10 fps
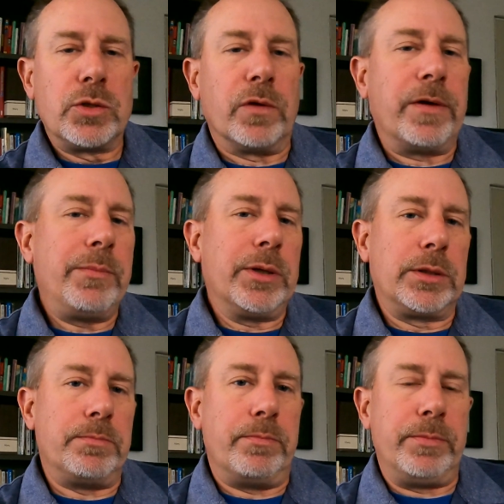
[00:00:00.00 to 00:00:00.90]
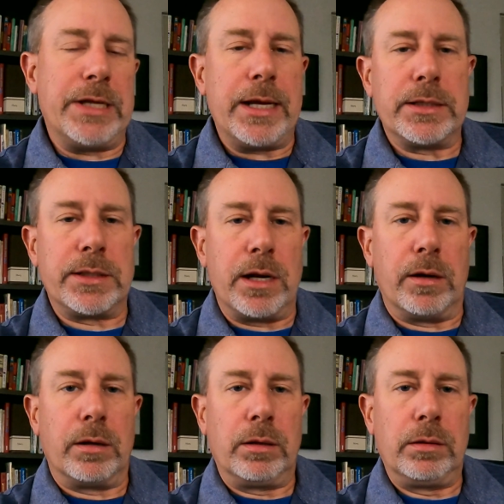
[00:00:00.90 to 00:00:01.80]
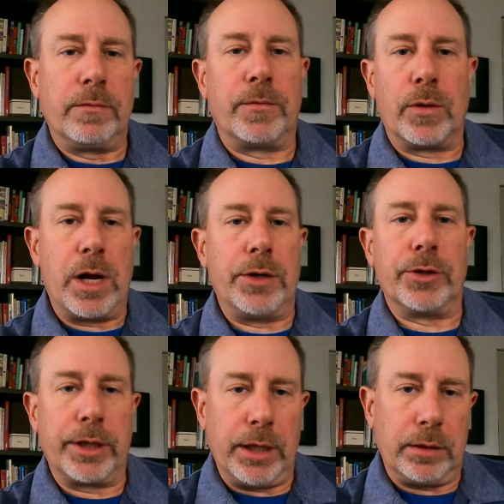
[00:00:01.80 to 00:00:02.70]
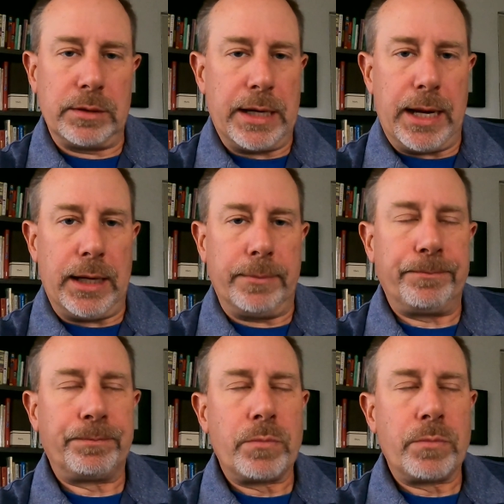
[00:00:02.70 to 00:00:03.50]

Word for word: So if I build a data center for 100 gig today,